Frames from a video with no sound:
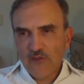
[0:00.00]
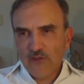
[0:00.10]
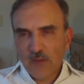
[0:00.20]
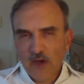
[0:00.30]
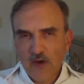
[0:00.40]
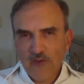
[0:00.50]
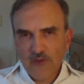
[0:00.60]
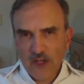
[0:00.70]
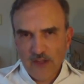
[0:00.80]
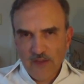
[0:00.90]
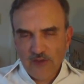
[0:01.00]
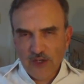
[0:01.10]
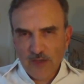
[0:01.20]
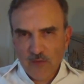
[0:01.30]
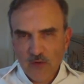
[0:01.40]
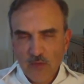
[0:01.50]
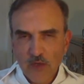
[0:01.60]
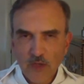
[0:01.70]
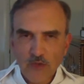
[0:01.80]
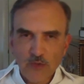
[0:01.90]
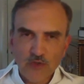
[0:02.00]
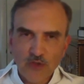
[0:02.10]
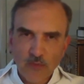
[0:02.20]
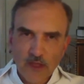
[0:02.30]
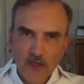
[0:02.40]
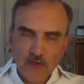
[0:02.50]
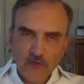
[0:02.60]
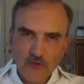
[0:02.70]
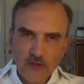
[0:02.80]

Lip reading: My heart's not in this anymore. I want to go do something else.